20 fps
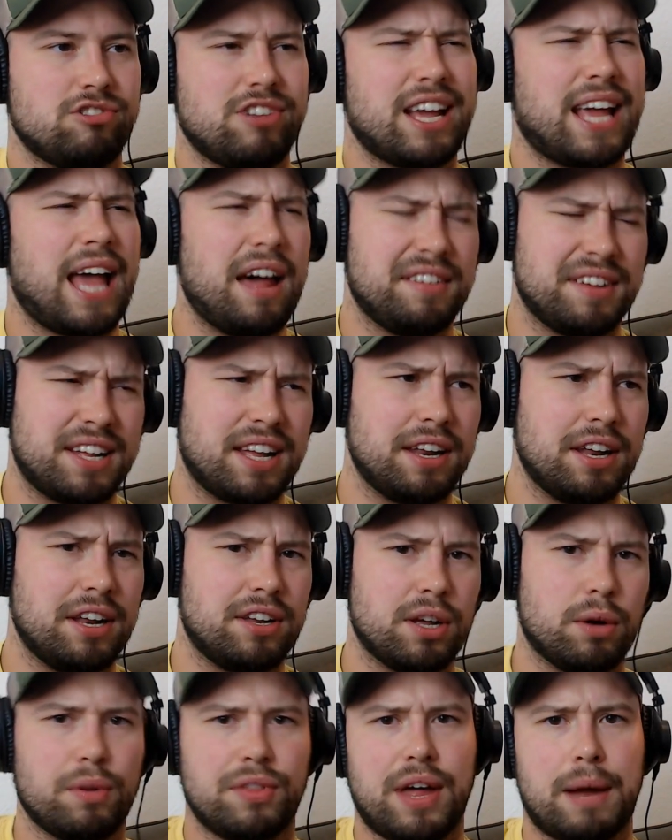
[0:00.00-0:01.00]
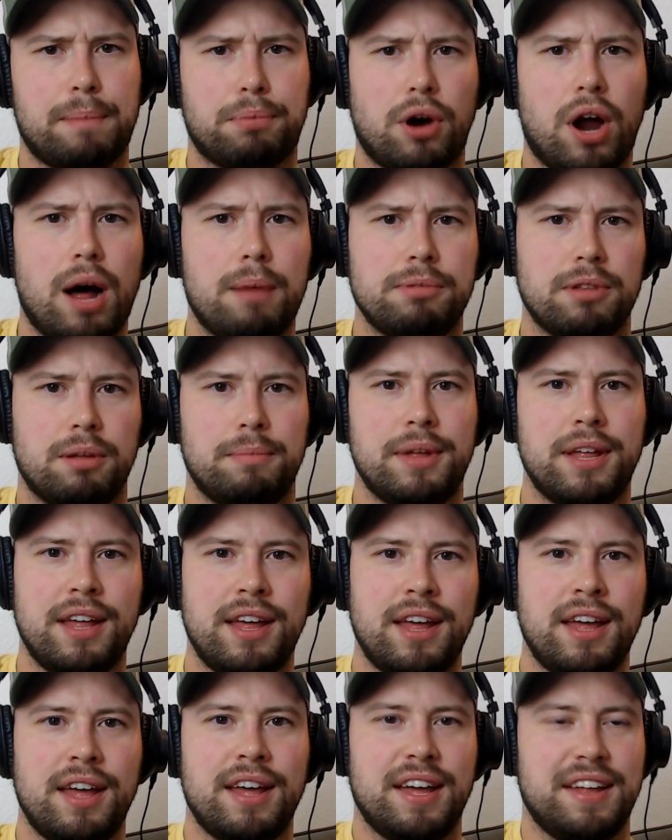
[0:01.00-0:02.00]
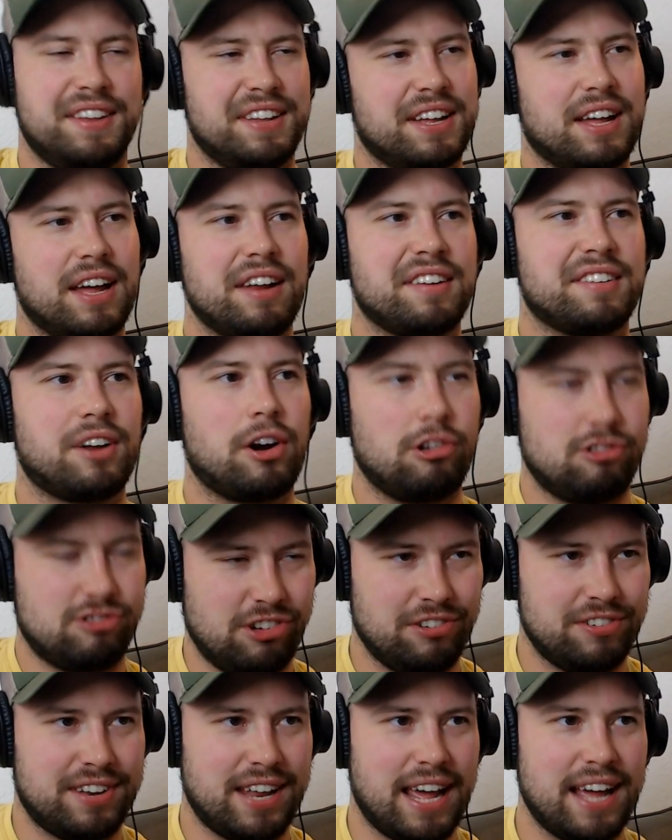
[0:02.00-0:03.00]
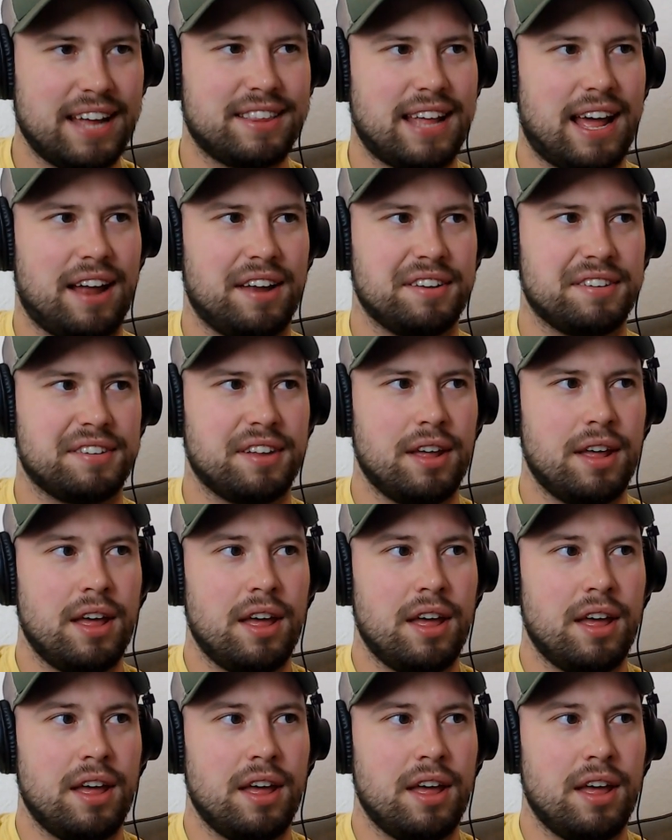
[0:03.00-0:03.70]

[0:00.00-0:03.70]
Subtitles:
Like, how's he going to deal with that problem? Is he going to start shooting takedowns?